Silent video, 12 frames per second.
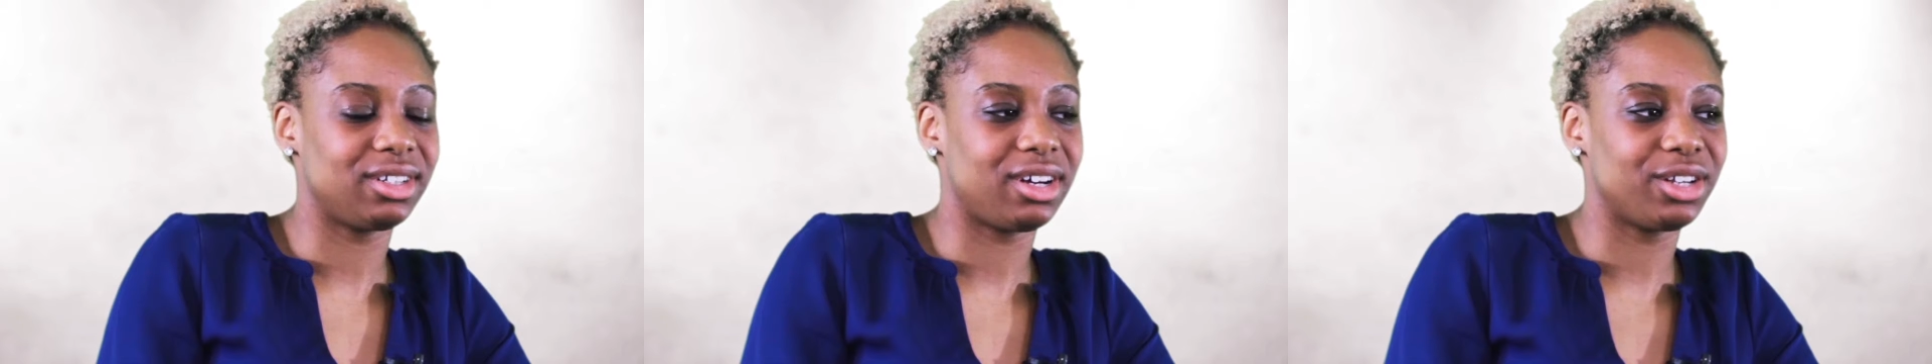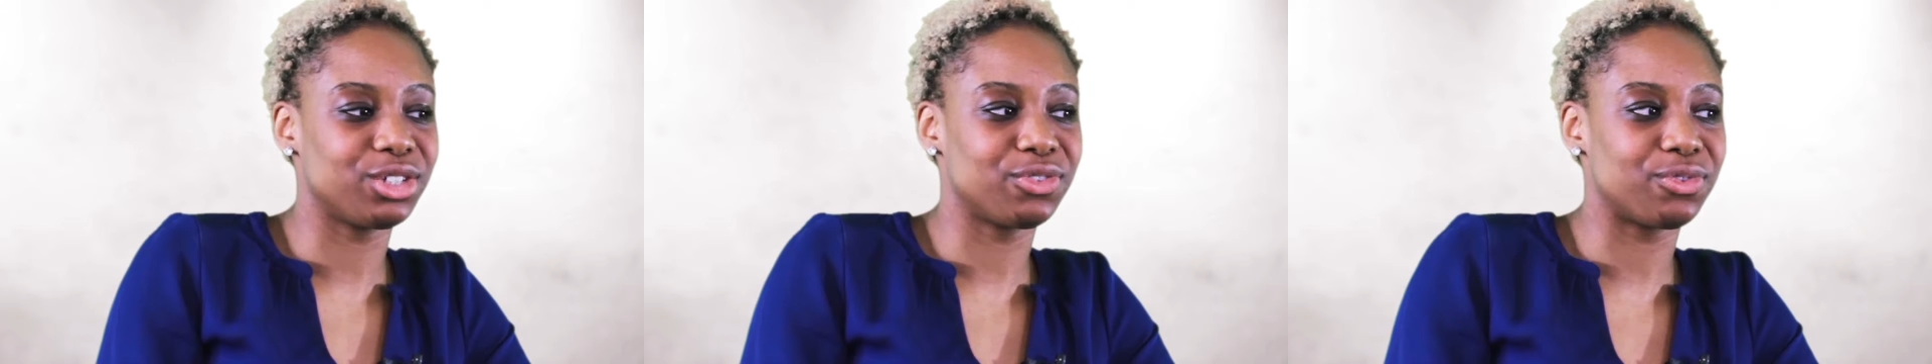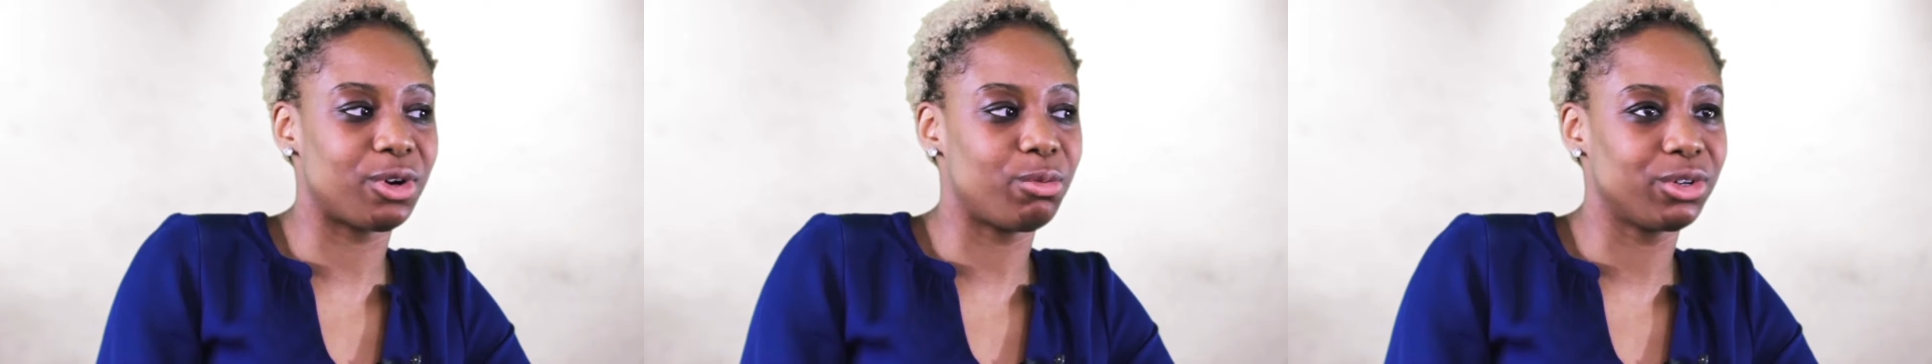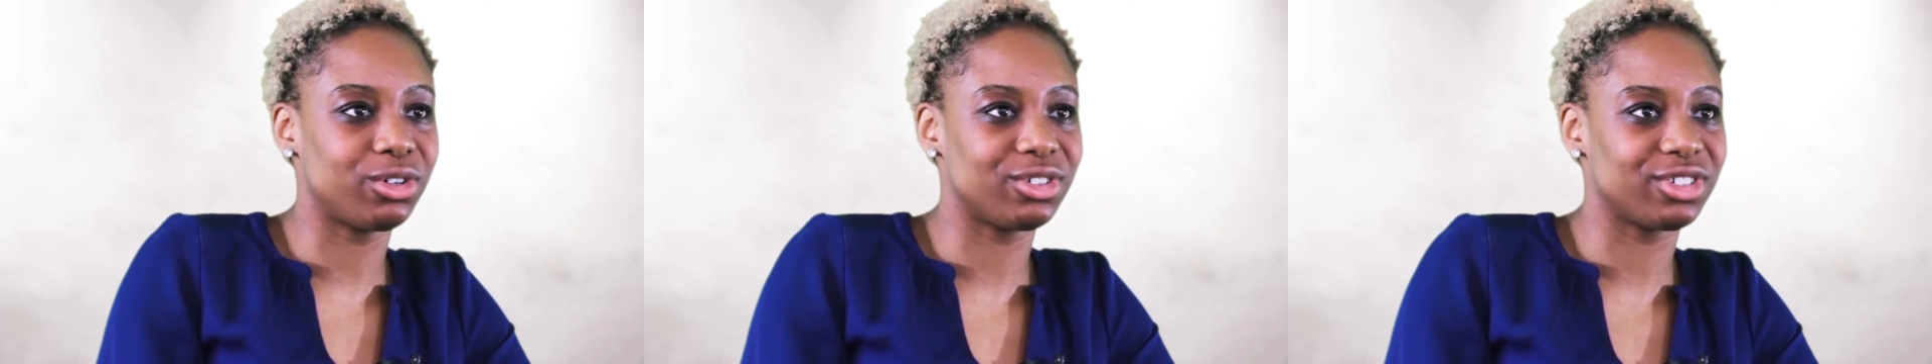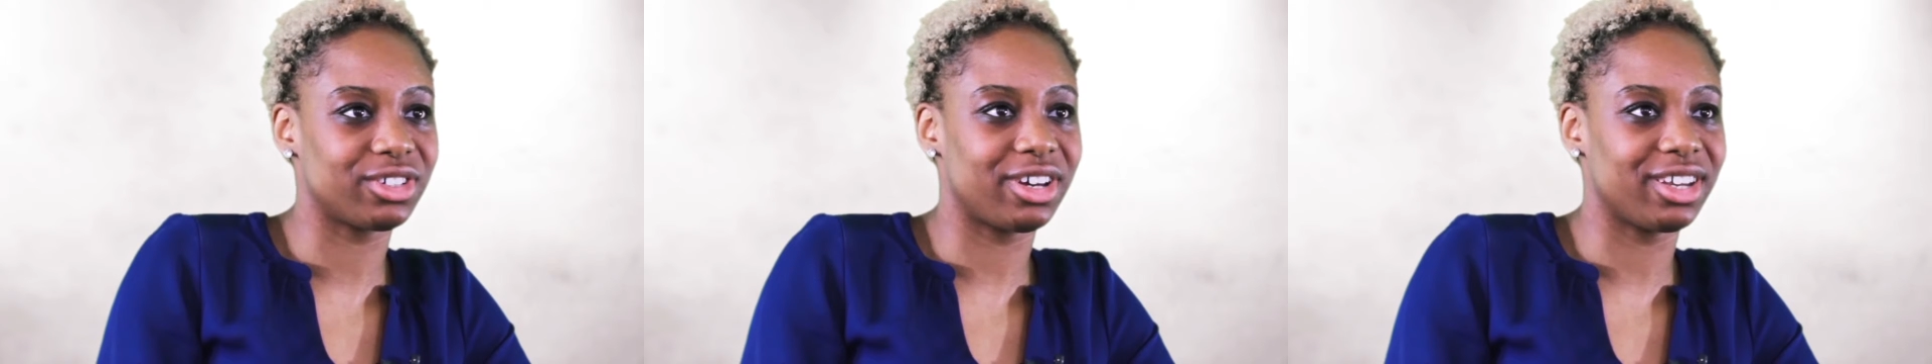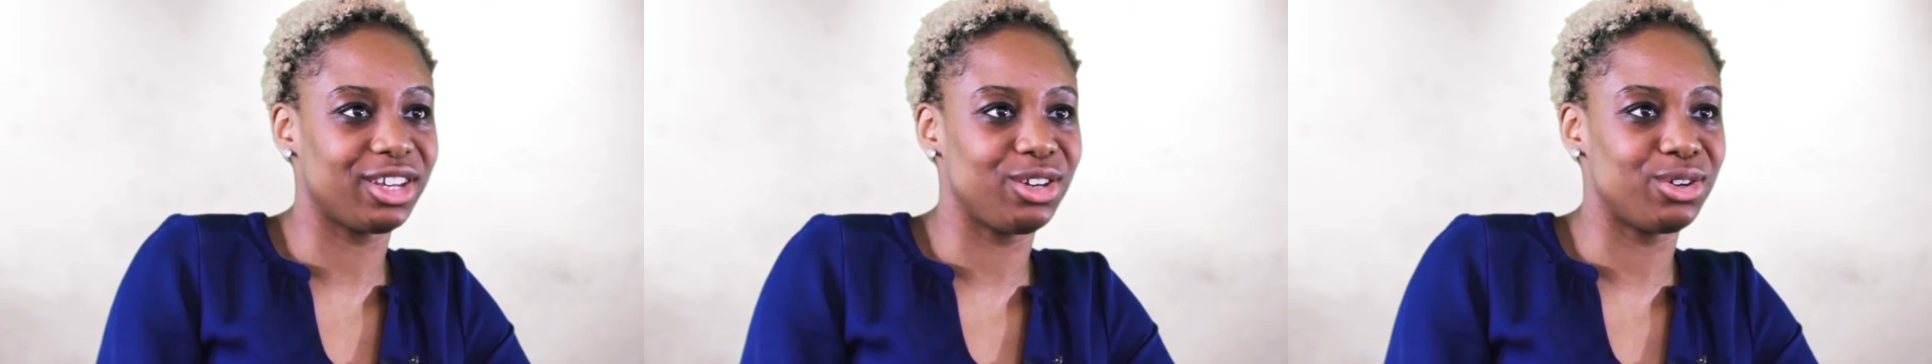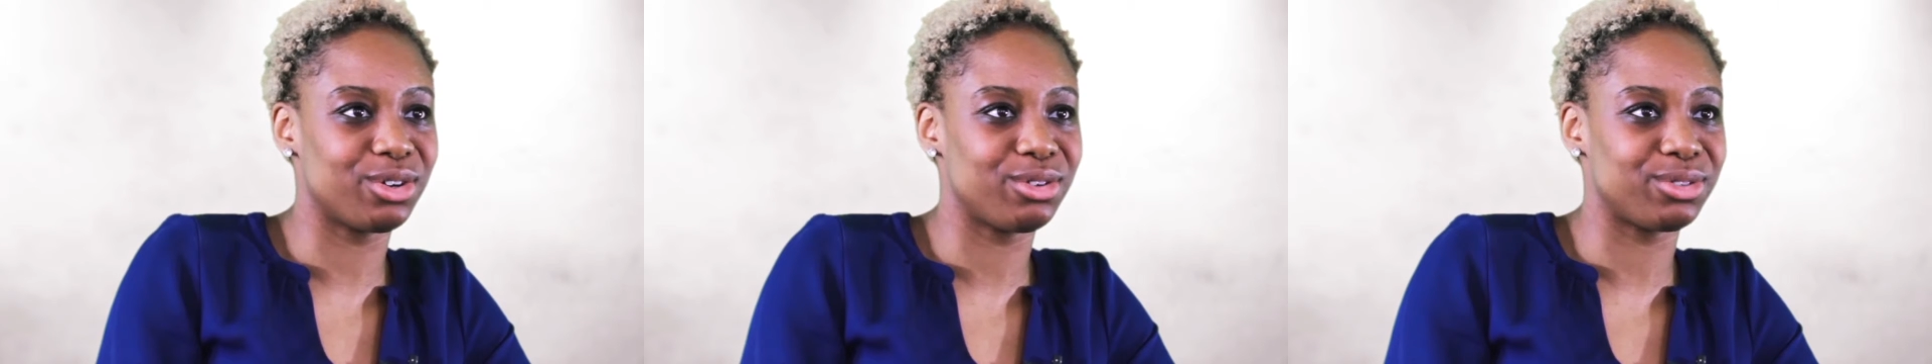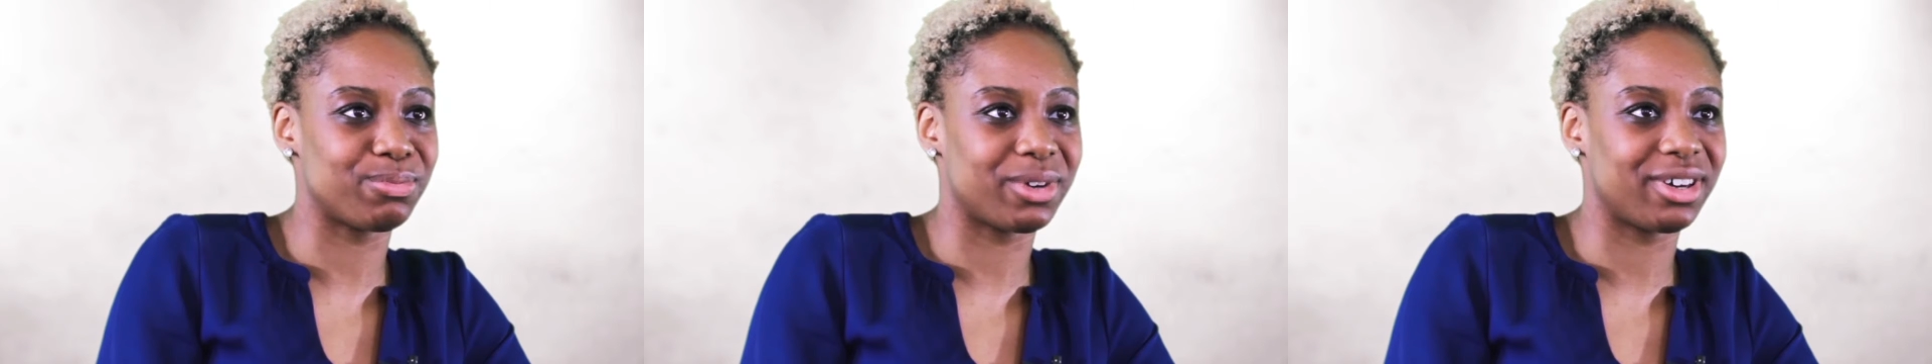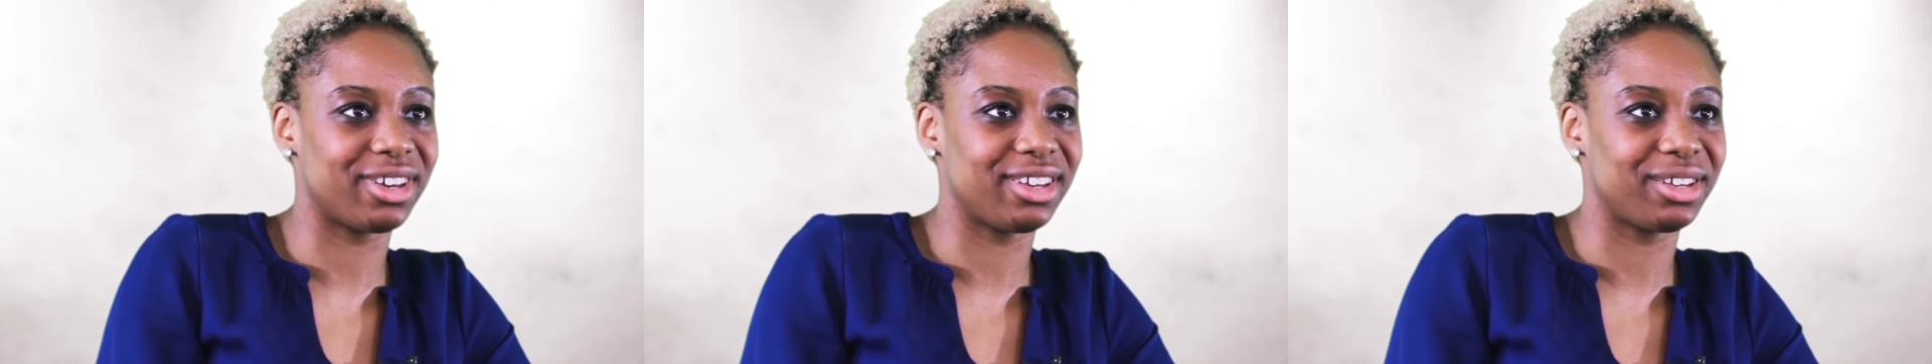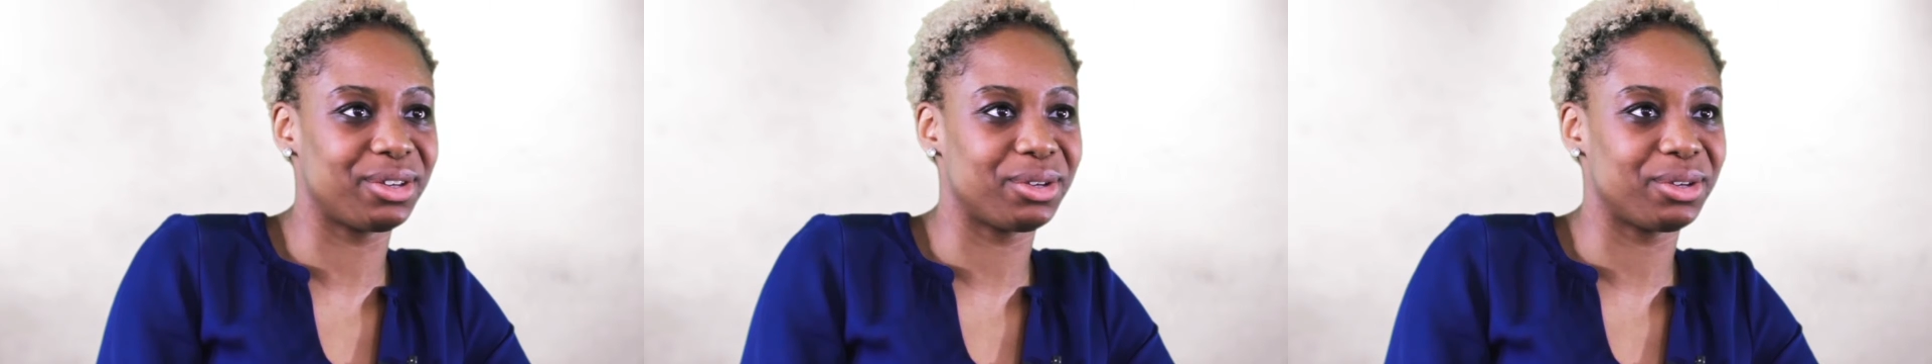I just thought, oh my gosh, like he knows my